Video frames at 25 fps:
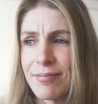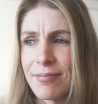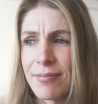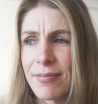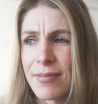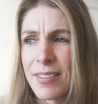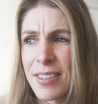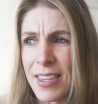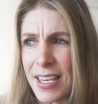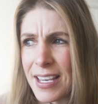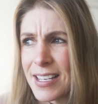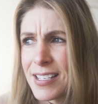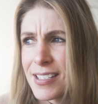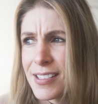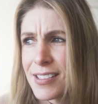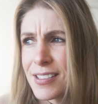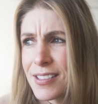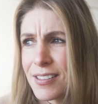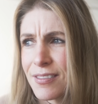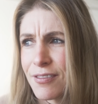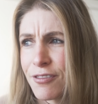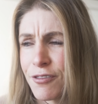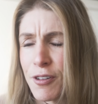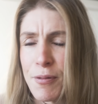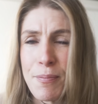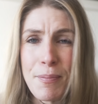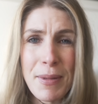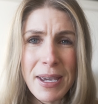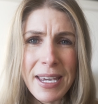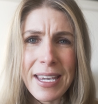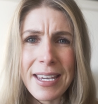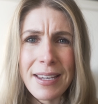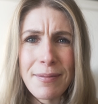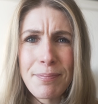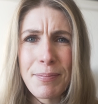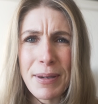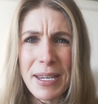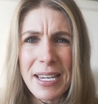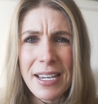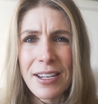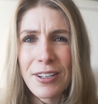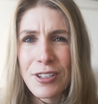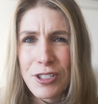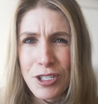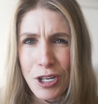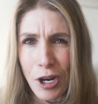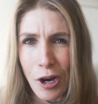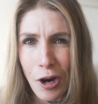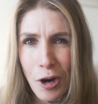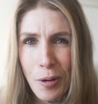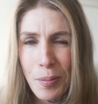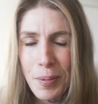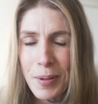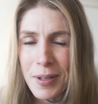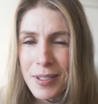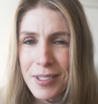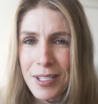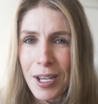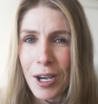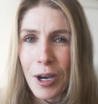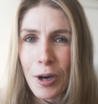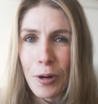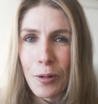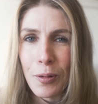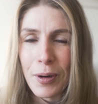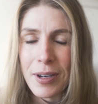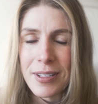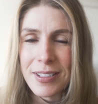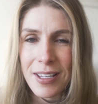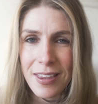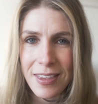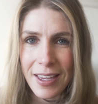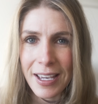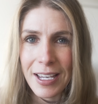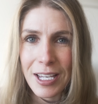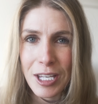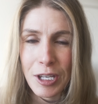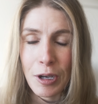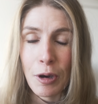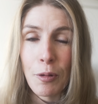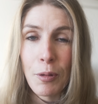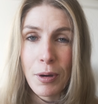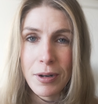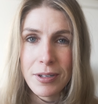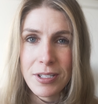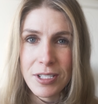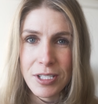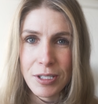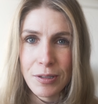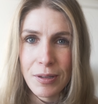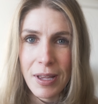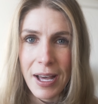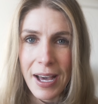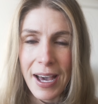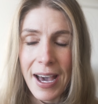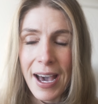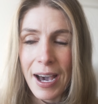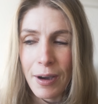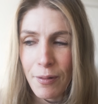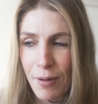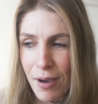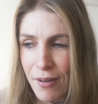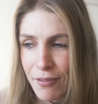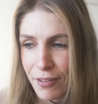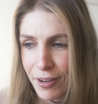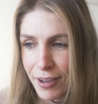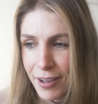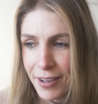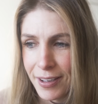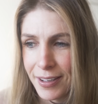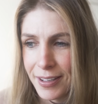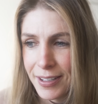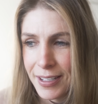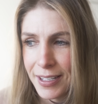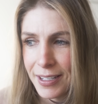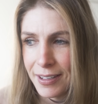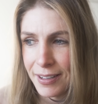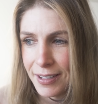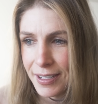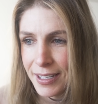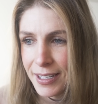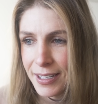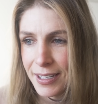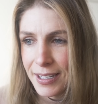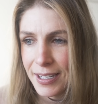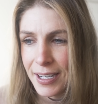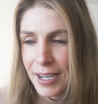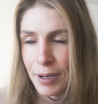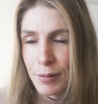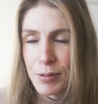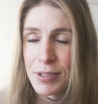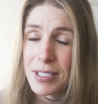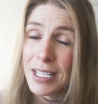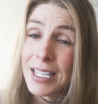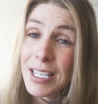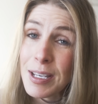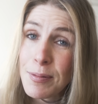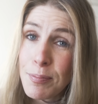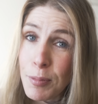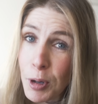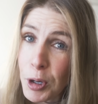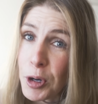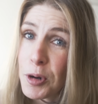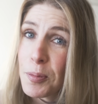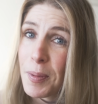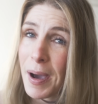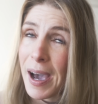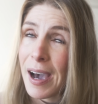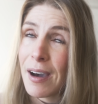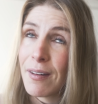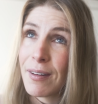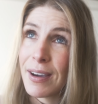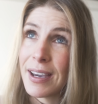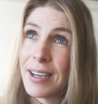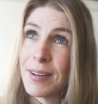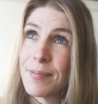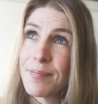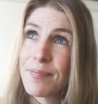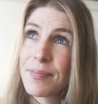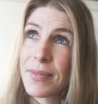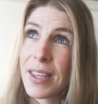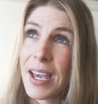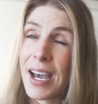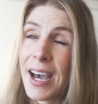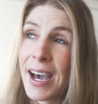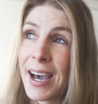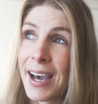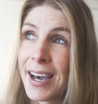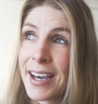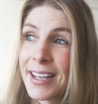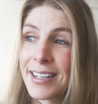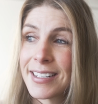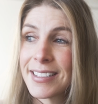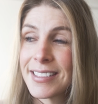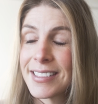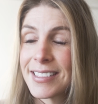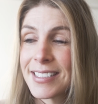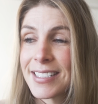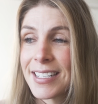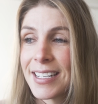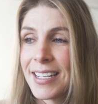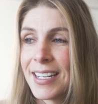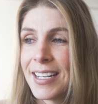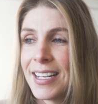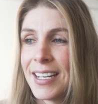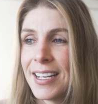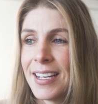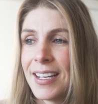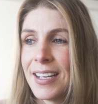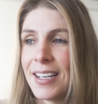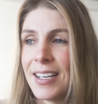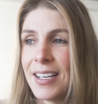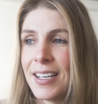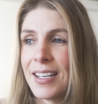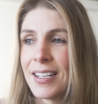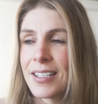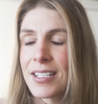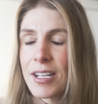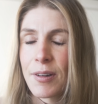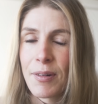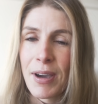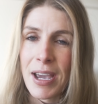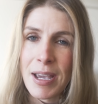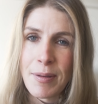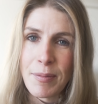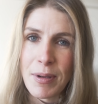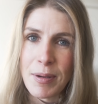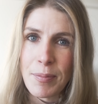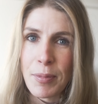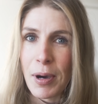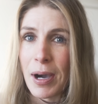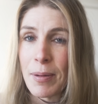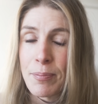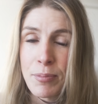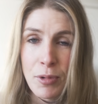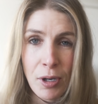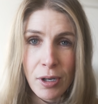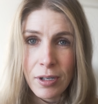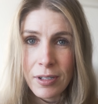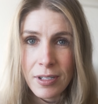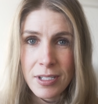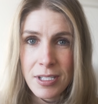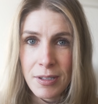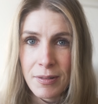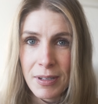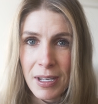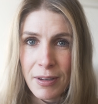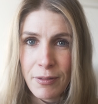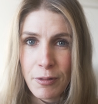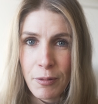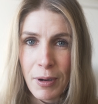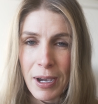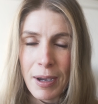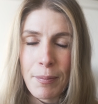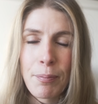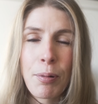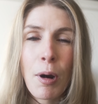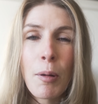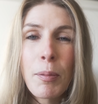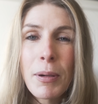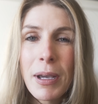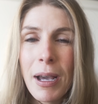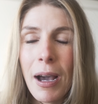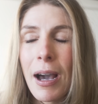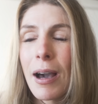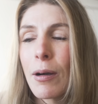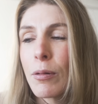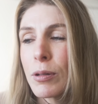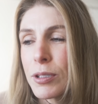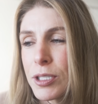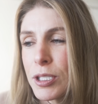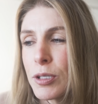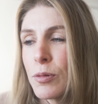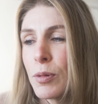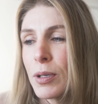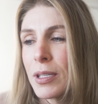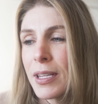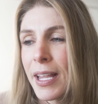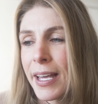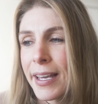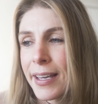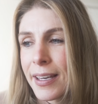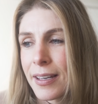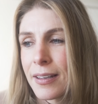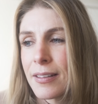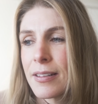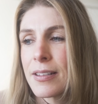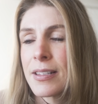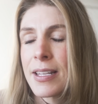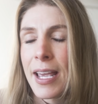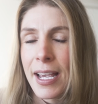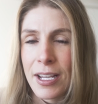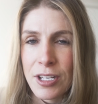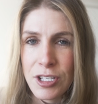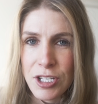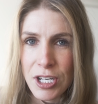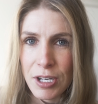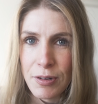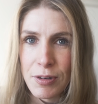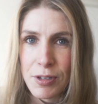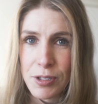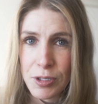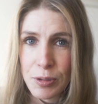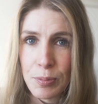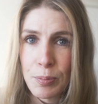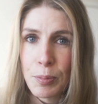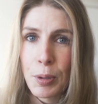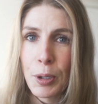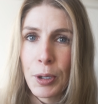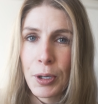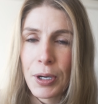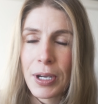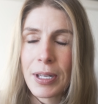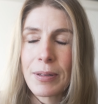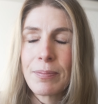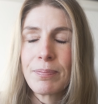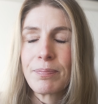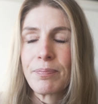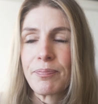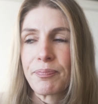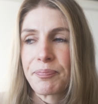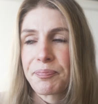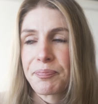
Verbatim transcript: this for me being a job. So as a thank you, I wanted to do that. However, I was thinking more about it, and don't hate me, but I'm not going to do a giveaway. I probably I will do one like next year at some point,